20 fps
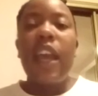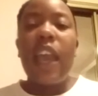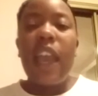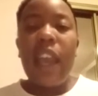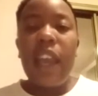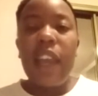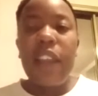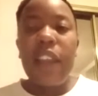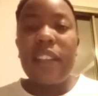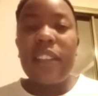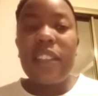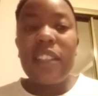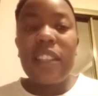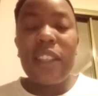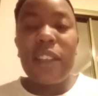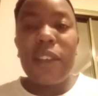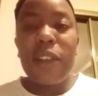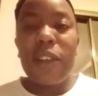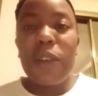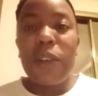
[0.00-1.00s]
And
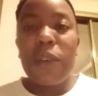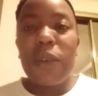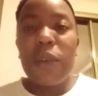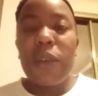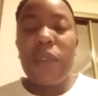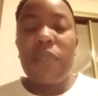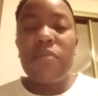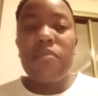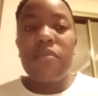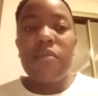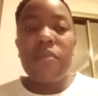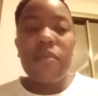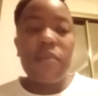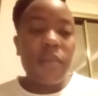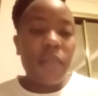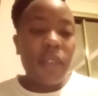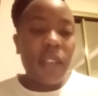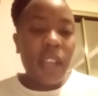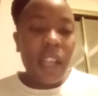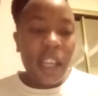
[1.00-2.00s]
until
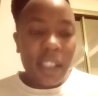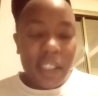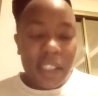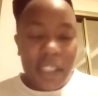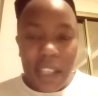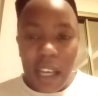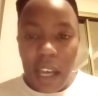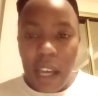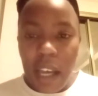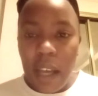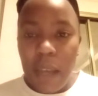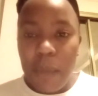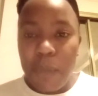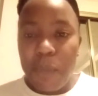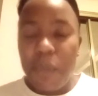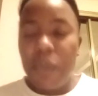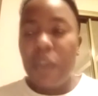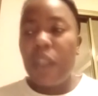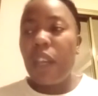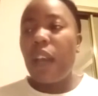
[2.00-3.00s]
next
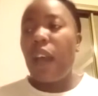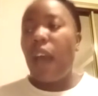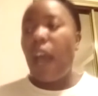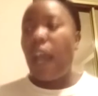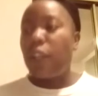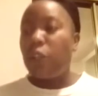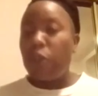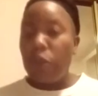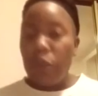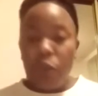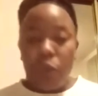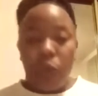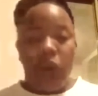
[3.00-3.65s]
time, I do